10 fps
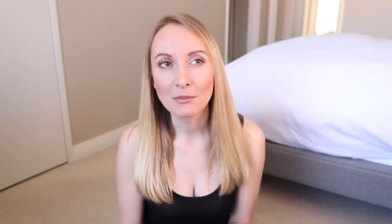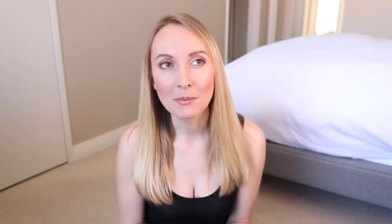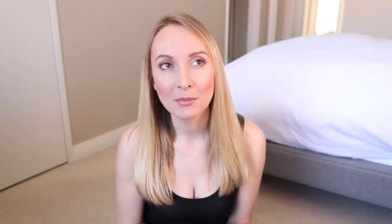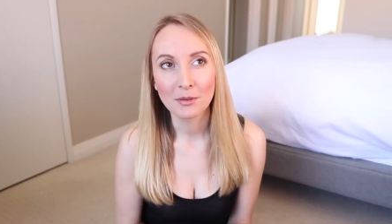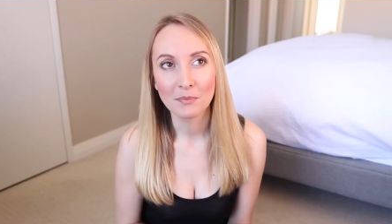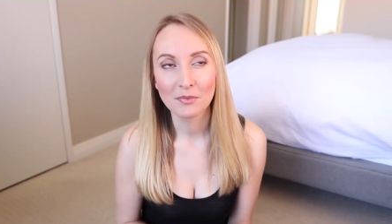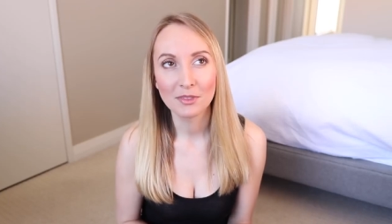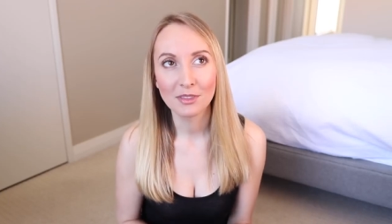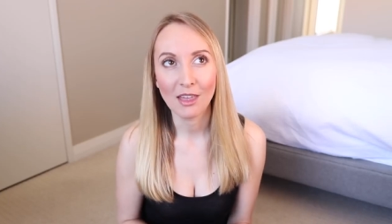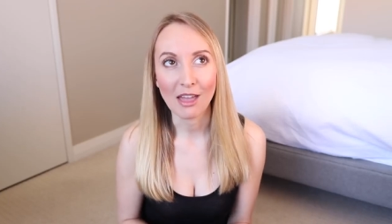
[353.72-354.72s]
I remember
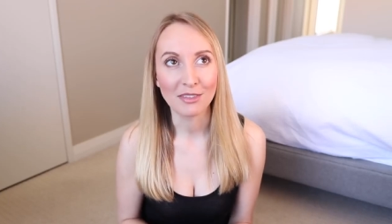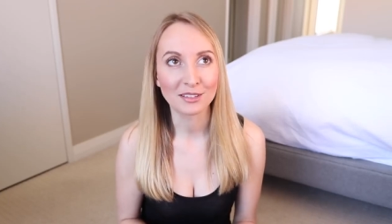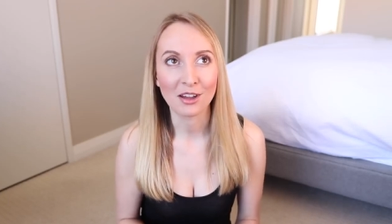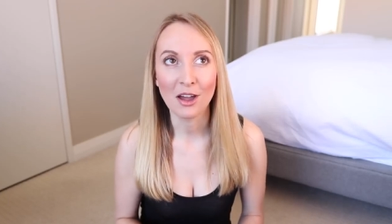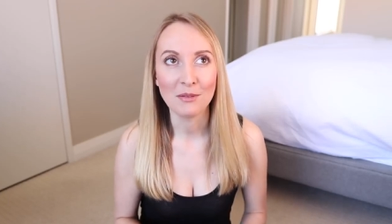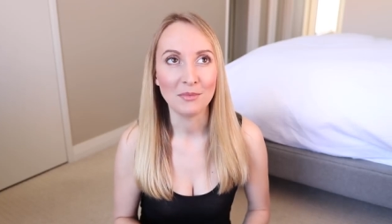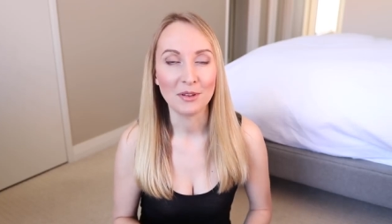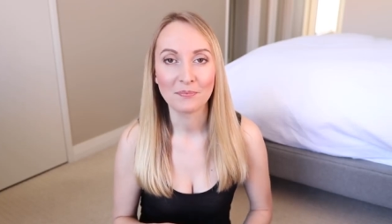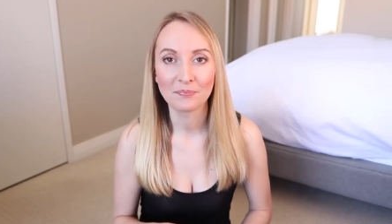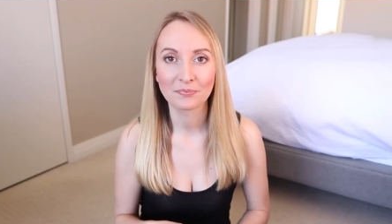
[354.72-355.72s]
at the time
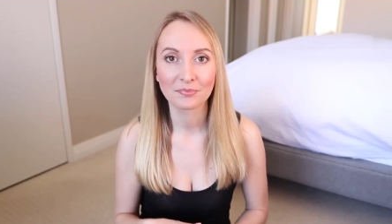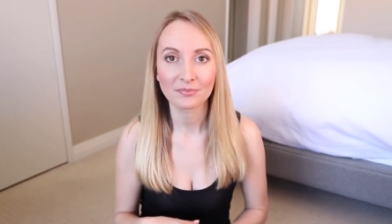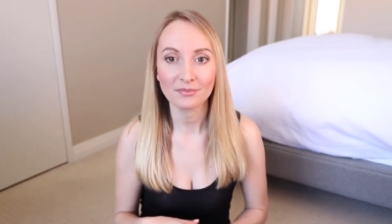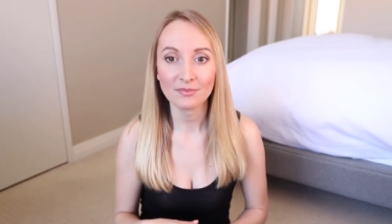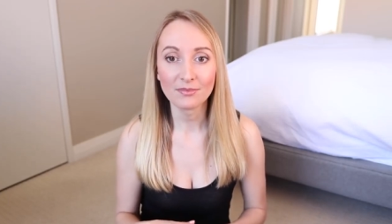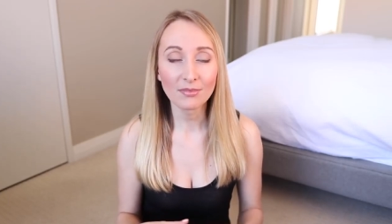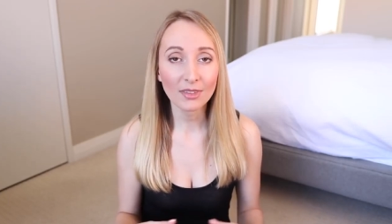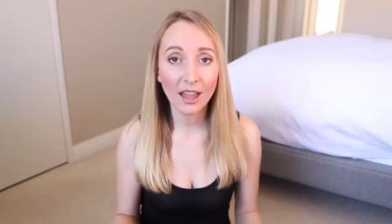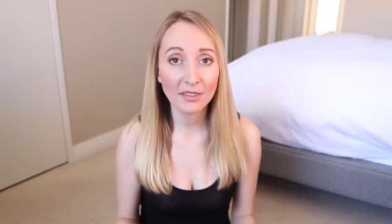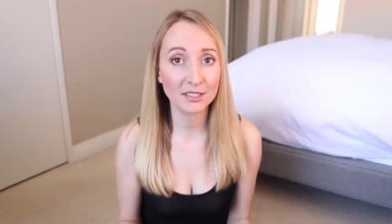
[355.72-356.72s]

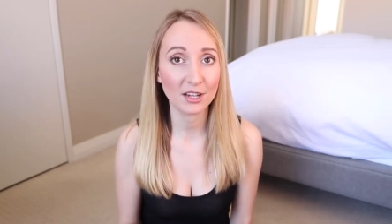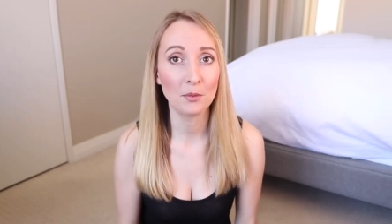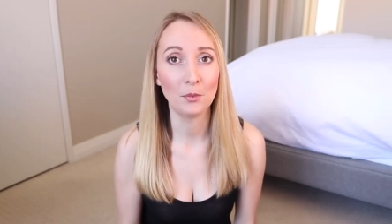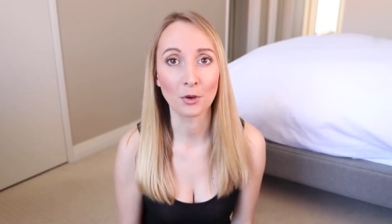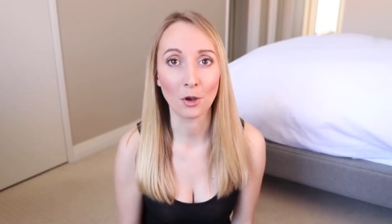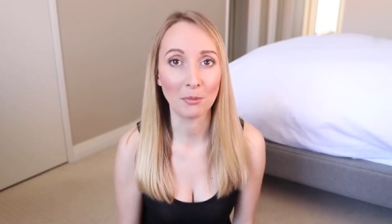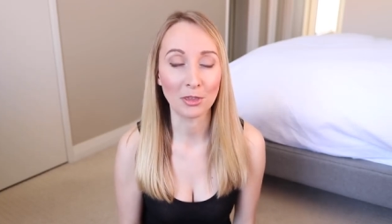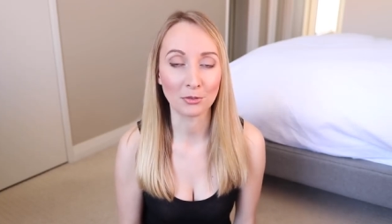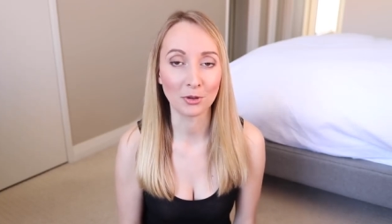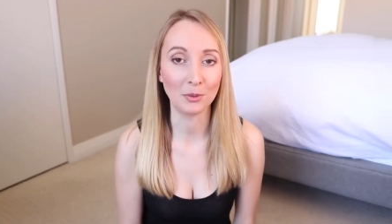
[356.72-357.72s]
at the time what got
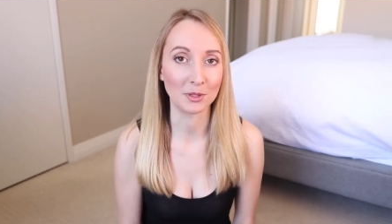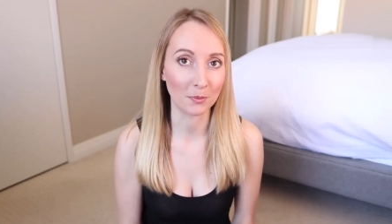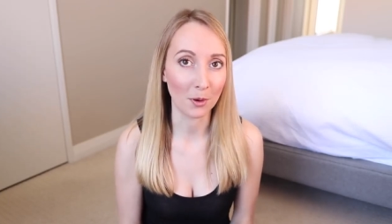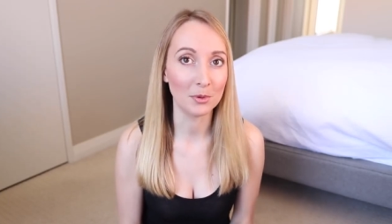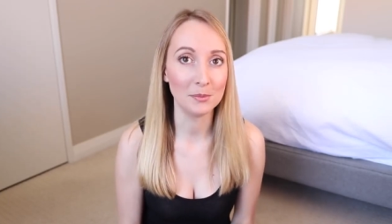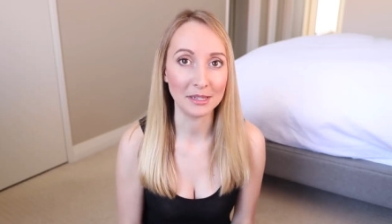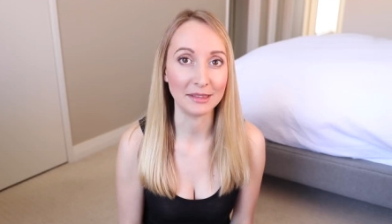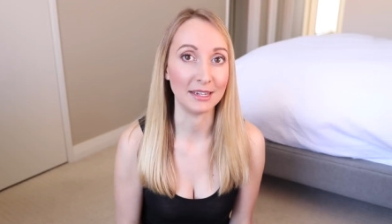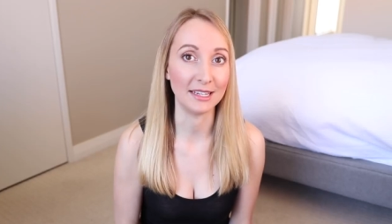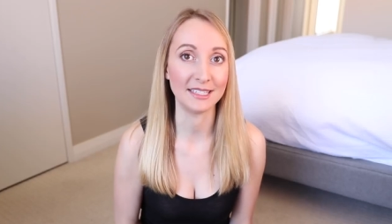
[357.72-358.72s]
me through was
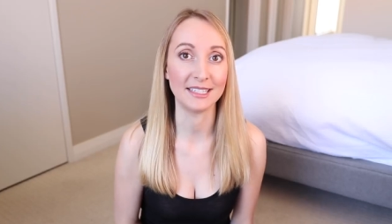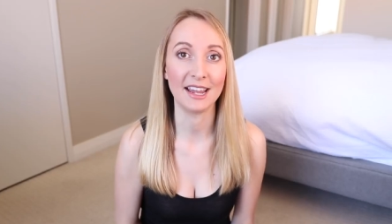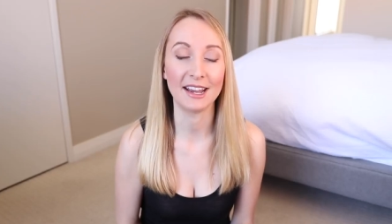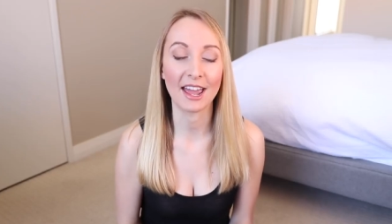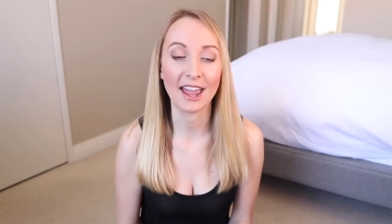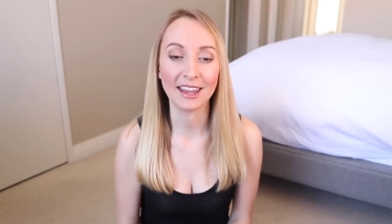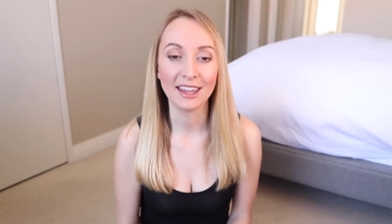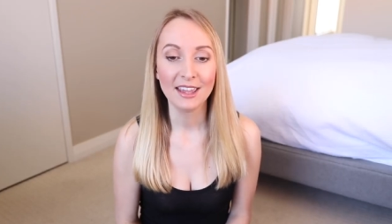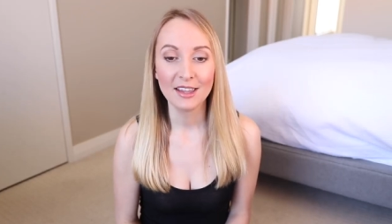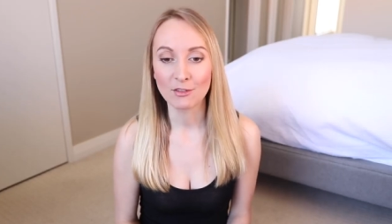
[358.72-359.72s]
probably the internet. I
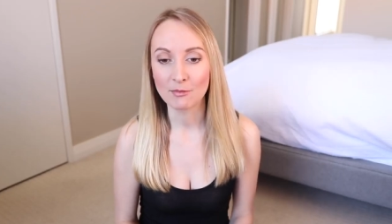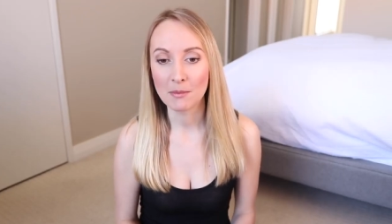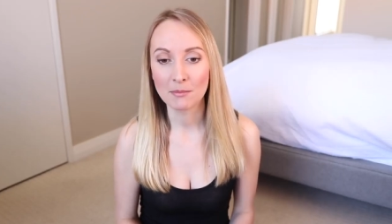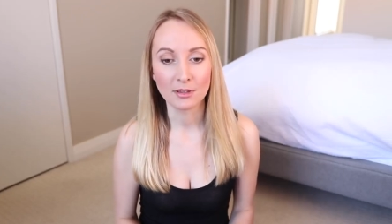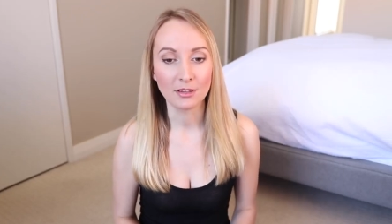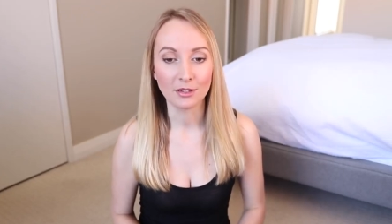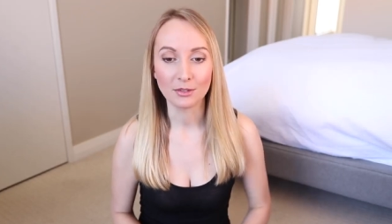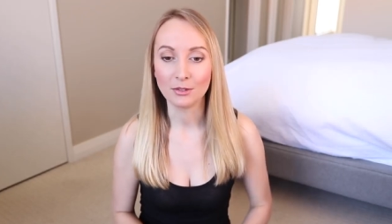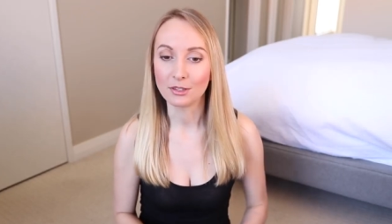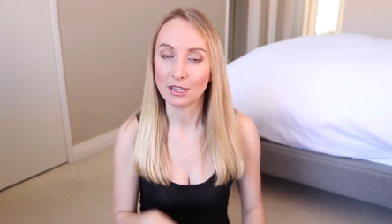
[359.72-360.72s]
remember
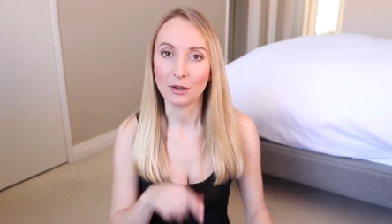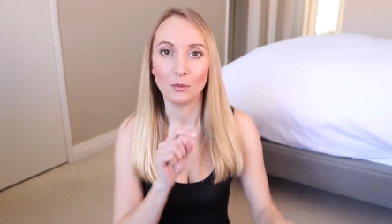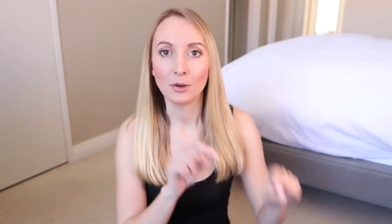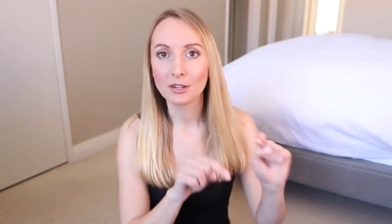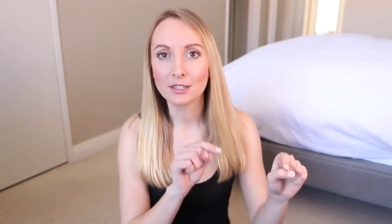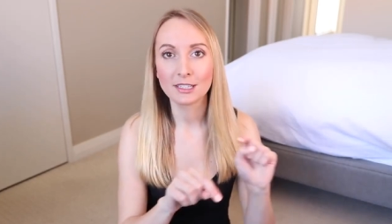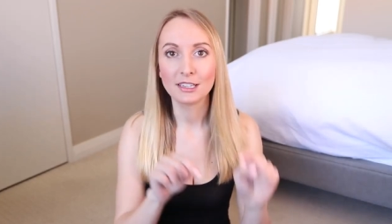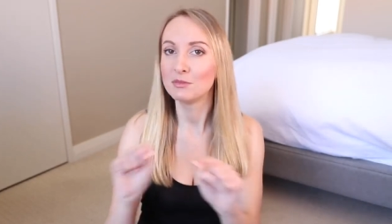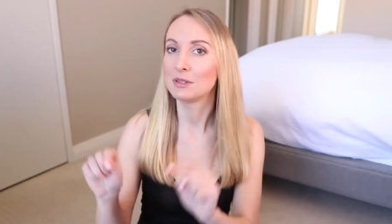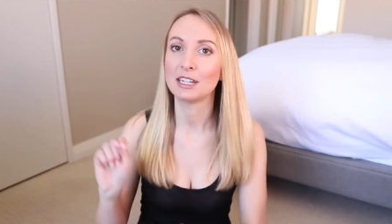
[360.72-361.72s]
googling what is a
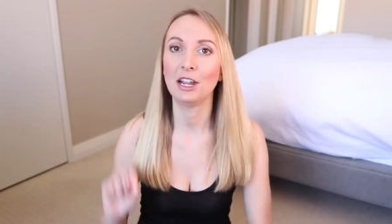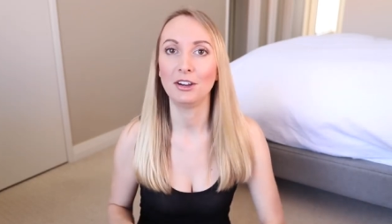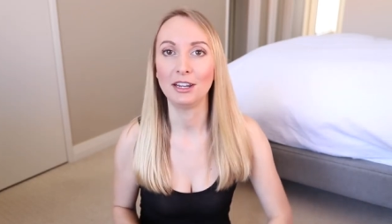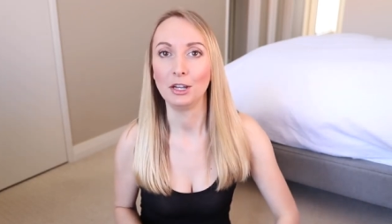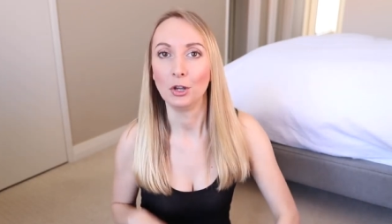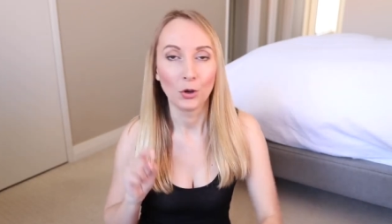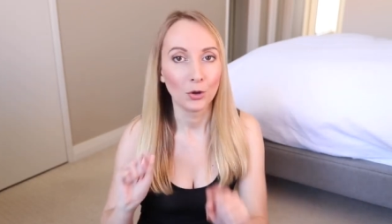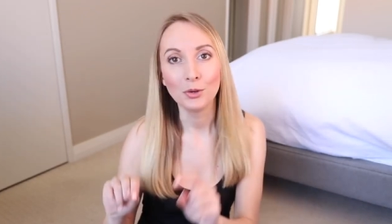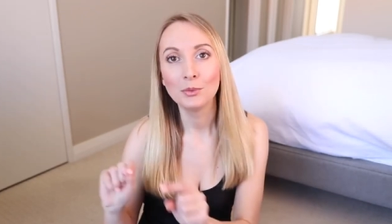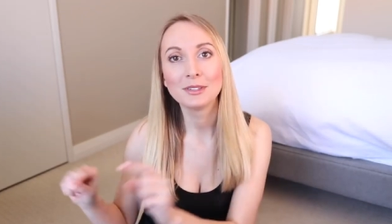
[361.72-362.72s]
libertarian,
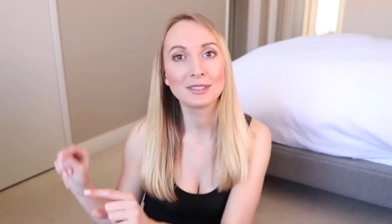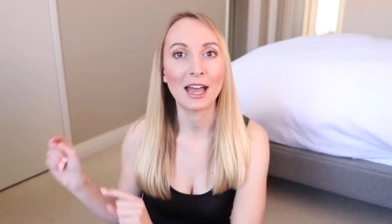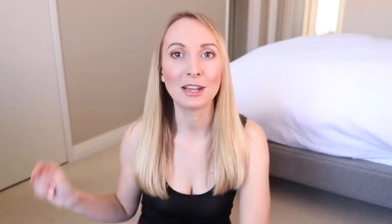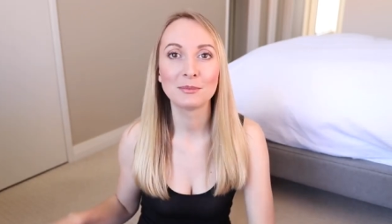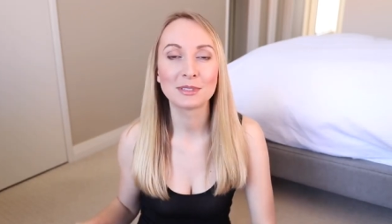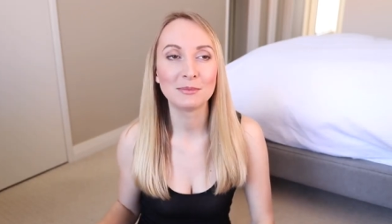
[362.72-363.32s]
who was Adam